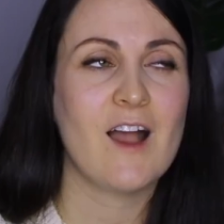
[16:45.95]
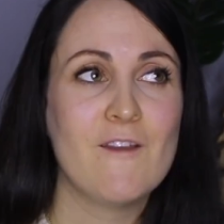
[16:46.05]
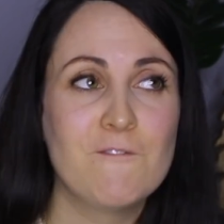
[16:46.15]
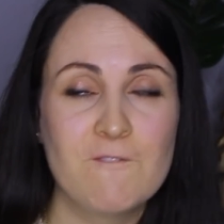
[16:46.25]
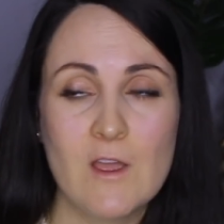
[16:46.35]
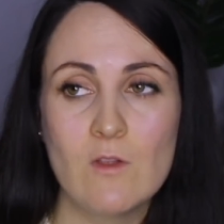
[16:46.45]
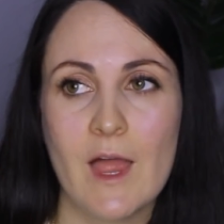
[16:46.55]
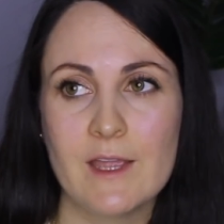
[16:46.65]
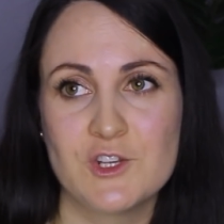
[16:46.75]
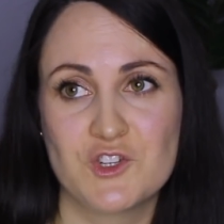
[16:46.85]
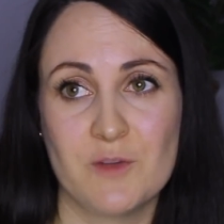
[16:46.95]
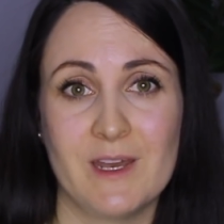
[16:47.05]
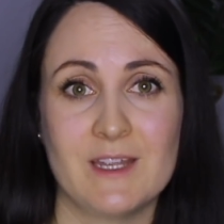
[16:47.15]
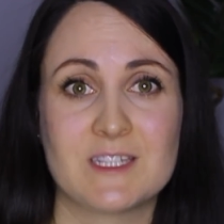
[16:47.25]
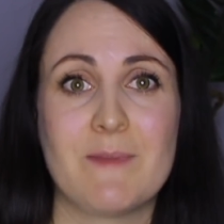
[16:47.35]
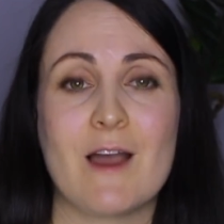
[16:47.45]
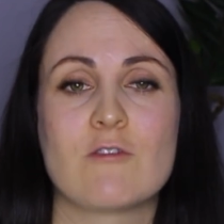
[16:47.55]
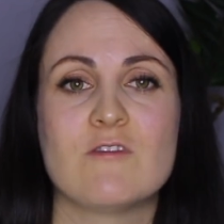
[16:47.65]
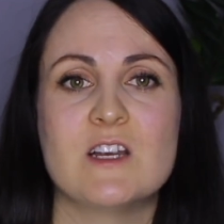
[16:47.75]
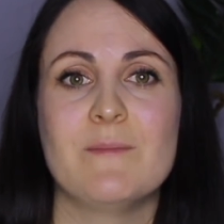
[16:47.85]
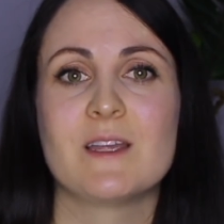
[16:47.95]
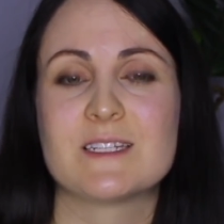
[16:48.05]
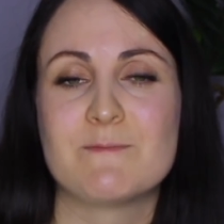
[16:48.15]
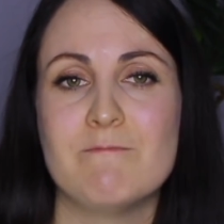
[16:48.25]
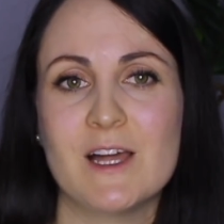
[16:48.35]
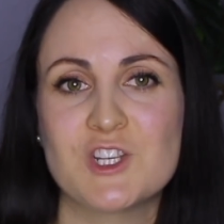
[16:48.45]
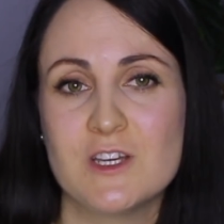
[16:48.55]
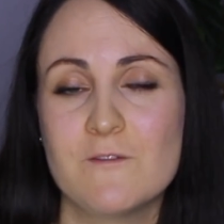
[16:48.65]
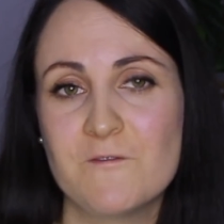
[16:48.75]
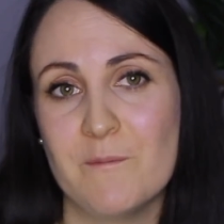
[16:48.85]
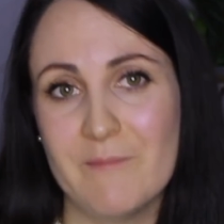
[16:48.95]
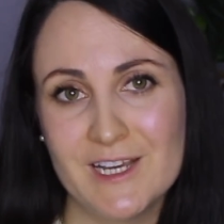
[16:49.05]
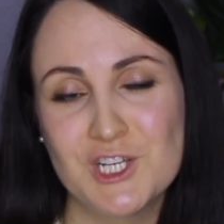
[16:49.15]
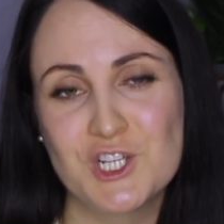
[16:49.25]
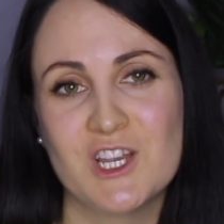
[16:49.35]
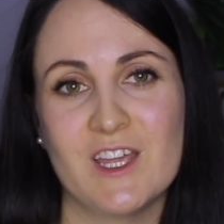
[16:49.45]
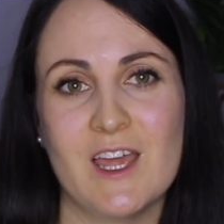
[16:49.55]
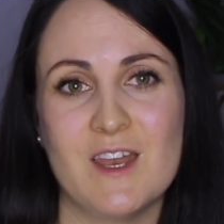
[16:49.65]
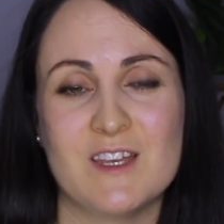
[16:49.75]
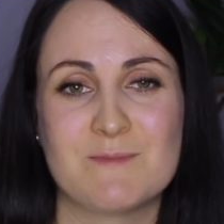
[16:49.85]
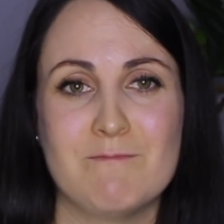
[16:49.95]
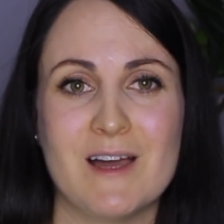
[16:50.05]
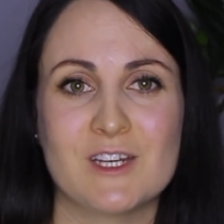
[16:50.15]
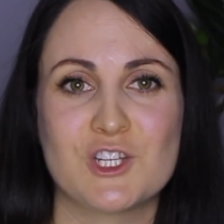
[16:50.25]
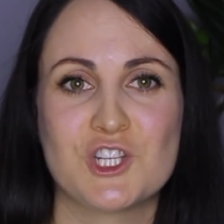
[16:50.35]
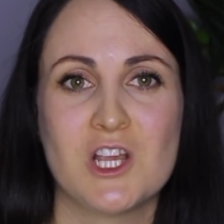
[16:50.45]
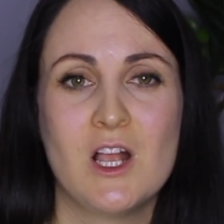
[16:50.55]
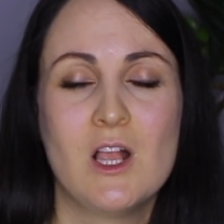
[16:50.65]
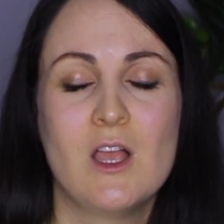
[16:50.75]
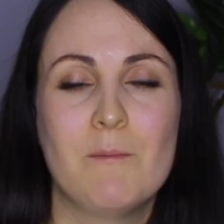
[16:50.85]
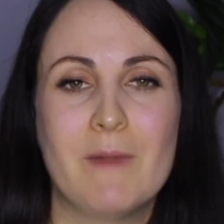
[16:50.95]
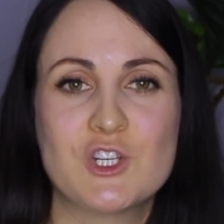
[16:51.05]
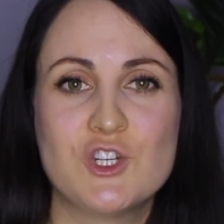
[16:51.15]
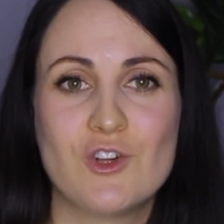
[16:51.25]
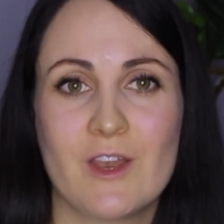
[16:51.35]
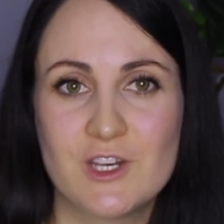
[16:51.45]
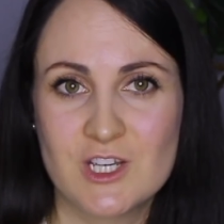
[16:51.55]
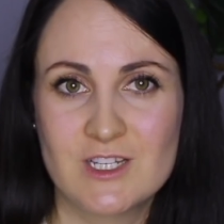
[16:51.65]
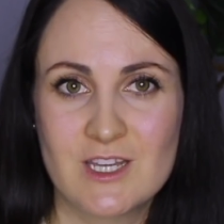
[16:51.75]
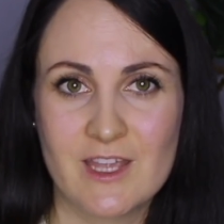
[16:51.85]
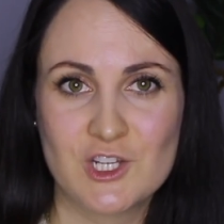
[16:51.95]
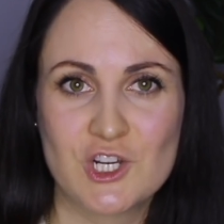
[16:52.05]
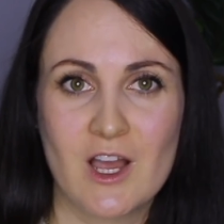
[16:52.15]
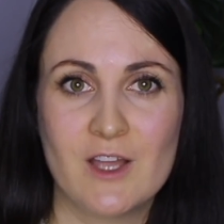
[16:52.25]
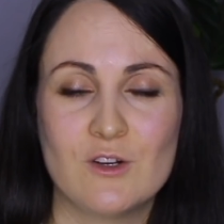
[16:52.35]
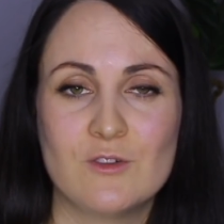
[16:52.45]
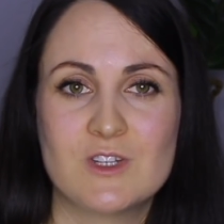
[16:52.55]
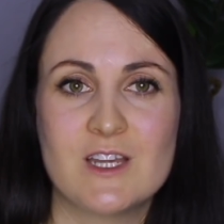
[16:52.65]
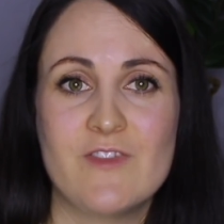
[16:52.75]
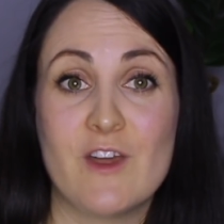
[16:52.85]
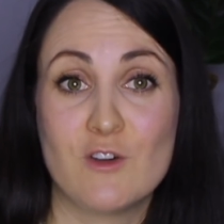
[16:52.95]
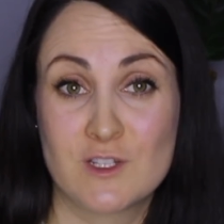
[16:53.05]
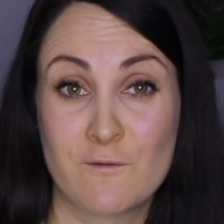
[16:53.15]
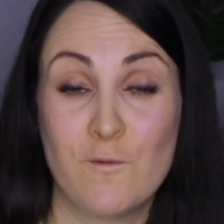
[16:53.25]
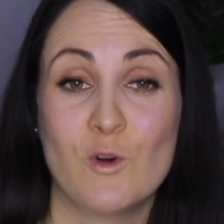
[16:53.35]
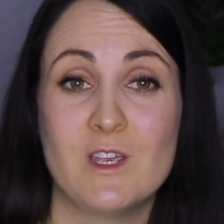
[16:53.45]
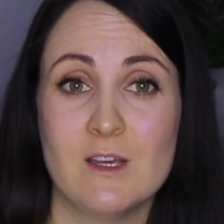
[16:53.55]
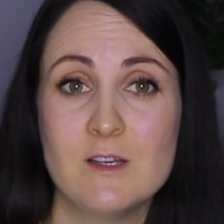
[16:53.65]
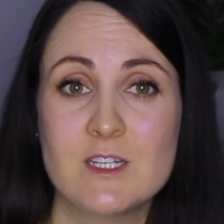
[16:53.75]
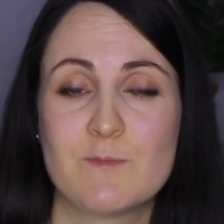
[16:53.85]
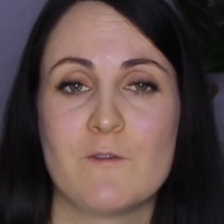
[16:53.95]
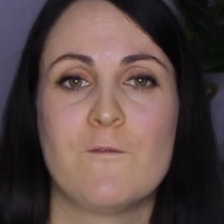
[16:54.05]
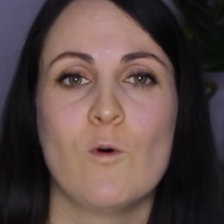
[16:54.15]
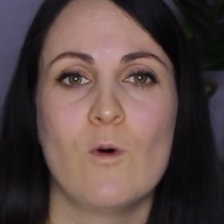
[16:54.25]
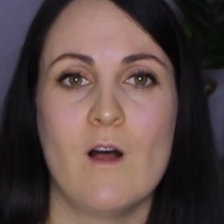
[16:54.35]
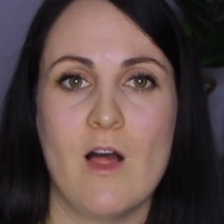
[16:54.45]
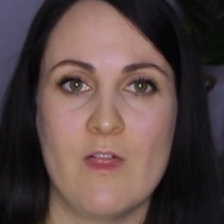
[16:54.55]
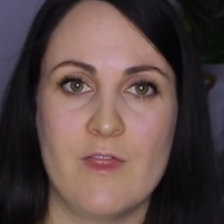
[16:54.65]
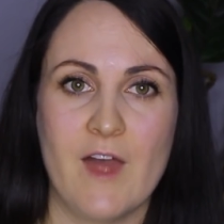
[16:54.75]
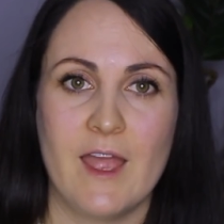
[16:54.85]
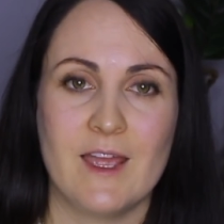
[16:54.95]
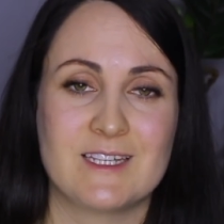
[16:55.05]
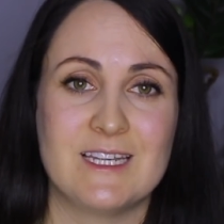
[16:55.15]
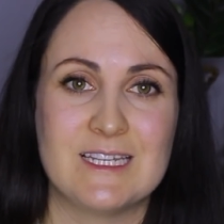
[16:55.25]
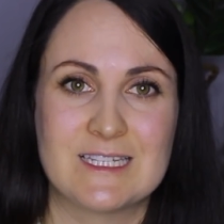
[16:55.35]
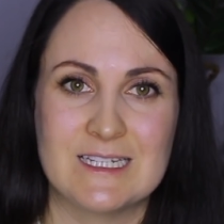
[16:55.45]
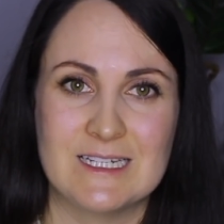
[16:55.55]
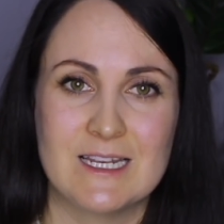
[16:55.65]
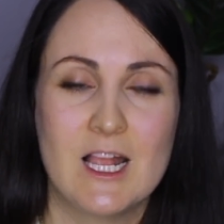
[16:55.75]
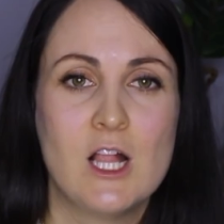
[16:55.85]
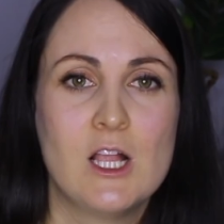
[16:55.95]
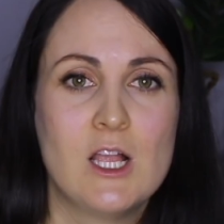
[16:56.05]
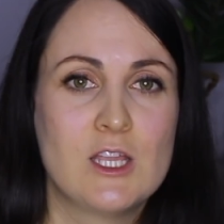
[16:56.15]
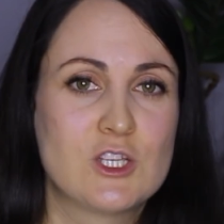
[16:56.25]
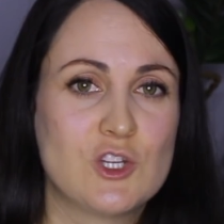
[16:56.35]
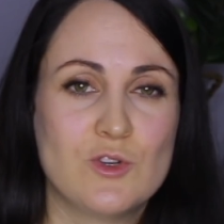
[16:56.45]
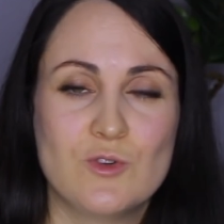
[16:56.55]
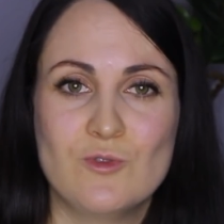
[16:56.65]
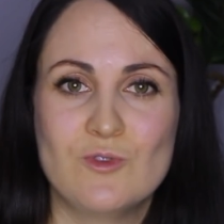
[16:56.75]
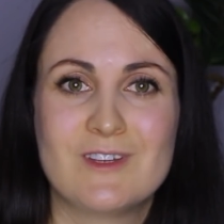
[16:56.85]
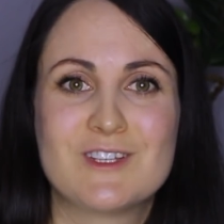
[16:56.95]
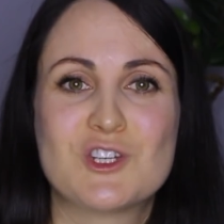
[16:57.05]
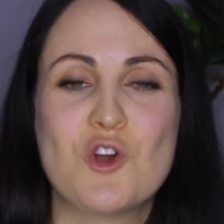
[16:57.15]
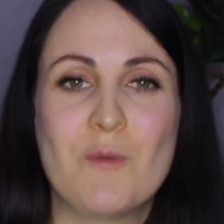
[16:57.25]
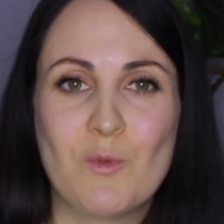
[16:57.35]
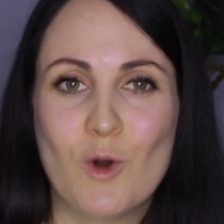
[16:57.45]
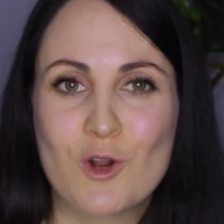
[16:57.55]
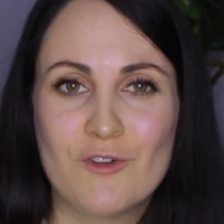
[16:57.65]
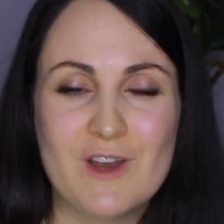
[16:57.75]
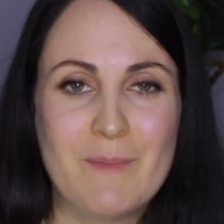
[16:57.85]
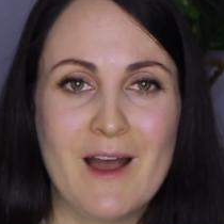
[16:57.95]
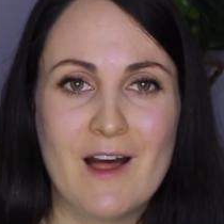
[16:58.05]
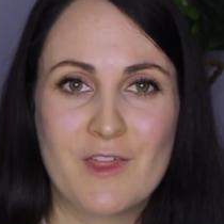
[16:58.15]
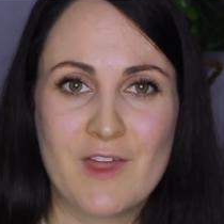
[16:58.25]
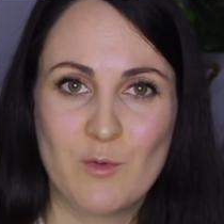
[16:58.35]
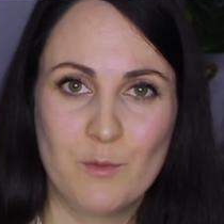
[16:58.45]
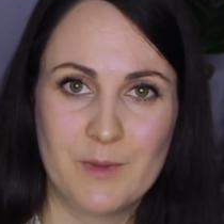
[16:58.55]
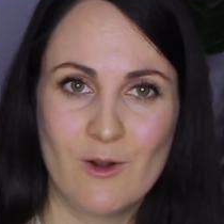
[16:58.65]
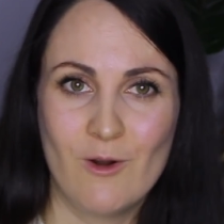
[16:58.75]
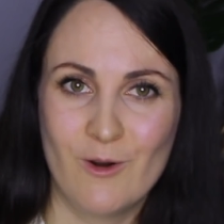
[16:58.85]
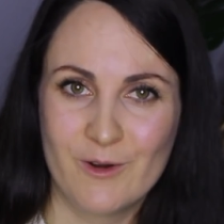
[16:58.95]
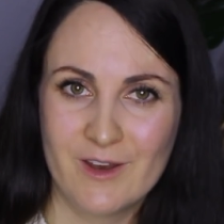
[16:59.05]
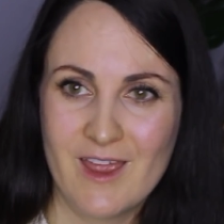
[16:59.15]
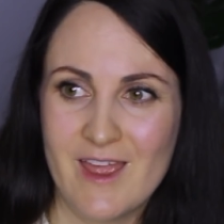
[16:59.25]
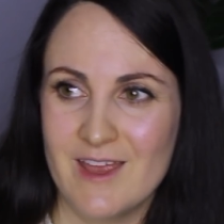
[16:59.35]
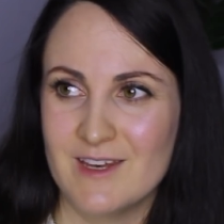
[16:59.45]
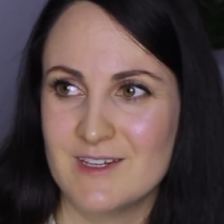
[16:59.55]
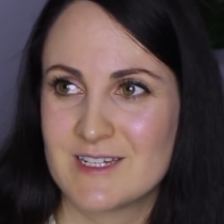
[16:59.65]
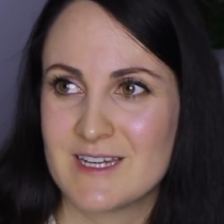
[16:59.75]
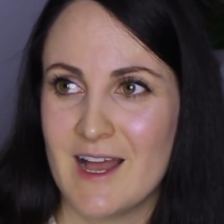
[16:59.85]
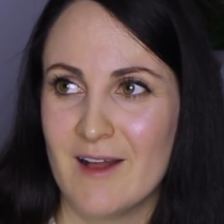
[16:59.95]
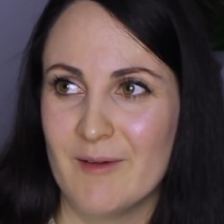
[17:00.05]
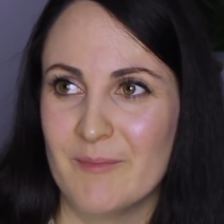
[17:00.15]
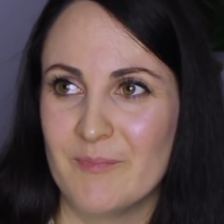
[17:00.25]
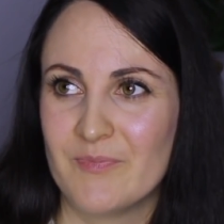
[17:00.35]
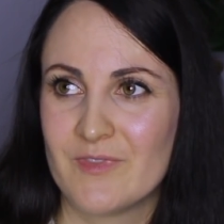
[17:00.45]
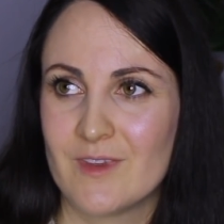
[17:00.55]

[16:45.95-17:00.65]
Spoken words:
I feel like in Germany it's about cramming as much information and as much knowledge into that child in those 4 years before they are tested to determine what career path they will be on. And